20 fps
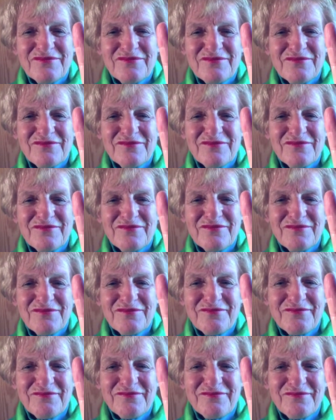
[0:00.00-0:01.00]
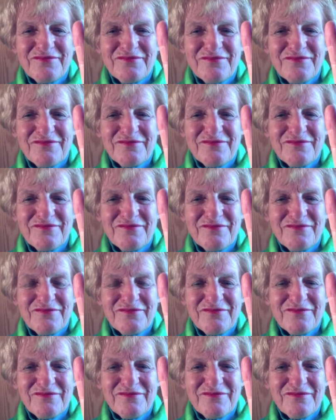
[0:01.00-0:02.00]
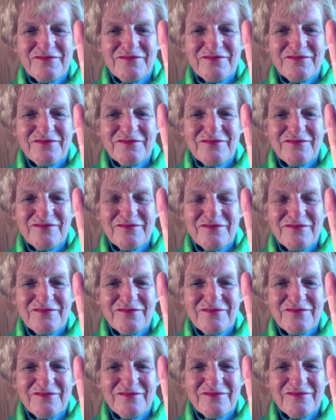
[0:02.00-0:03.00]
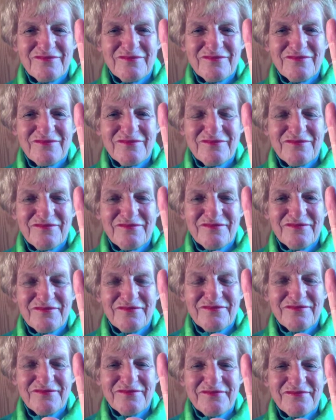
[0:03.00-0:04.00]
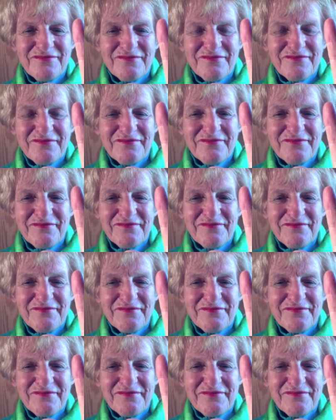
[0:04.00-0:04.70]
[no speech]